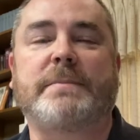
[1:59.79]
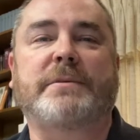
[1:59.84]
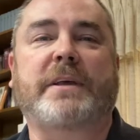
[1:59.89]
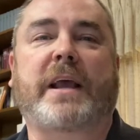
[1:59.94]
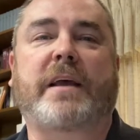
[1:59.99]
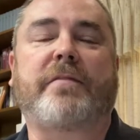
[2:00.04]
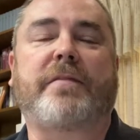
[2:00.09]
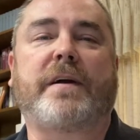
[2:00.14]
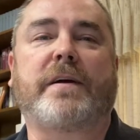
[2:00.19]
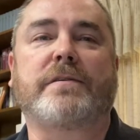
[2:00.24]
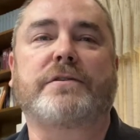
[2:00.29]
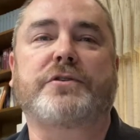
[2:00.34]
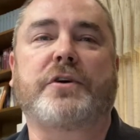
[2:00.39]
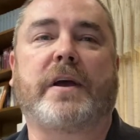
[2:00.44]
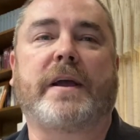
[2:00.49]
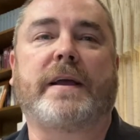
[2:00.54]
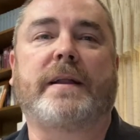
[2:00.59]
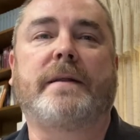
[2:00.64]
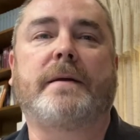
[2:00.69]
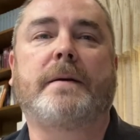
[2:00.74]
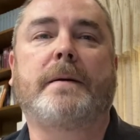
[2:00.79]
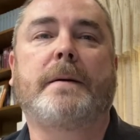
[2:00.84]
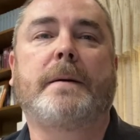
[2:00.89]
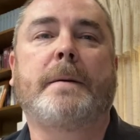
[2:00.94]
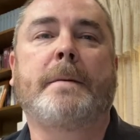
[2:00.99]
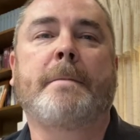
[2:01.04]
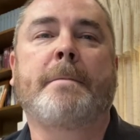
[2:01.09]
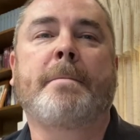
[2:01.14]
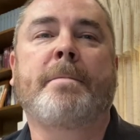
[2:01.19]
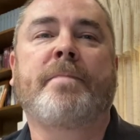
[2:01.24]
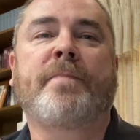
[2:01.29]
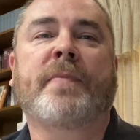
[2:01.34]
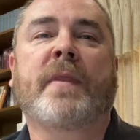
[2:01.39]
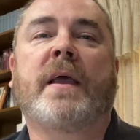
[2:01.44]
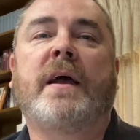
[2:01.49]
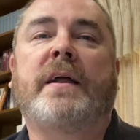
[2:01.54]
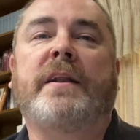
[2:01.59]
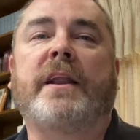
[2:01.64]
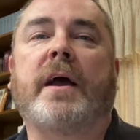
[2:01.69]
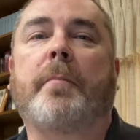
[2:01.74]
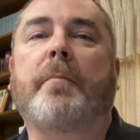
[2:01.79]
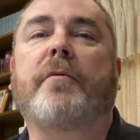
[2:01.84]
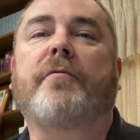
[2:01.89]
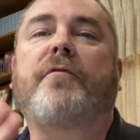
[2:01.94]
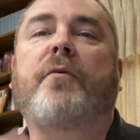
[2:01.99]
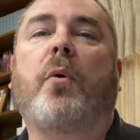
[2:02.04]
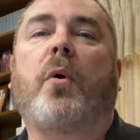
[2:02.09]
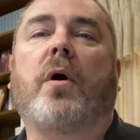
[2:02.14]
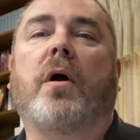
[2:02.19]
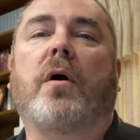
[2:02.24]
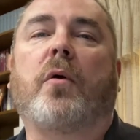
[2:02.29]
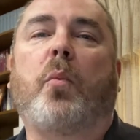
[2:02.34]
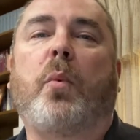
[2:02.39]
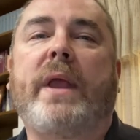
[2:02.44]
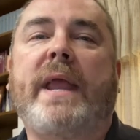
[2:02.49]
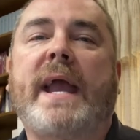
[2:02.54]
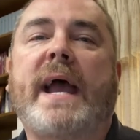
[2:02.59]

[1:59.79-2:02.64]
like a fair trade. Number four, we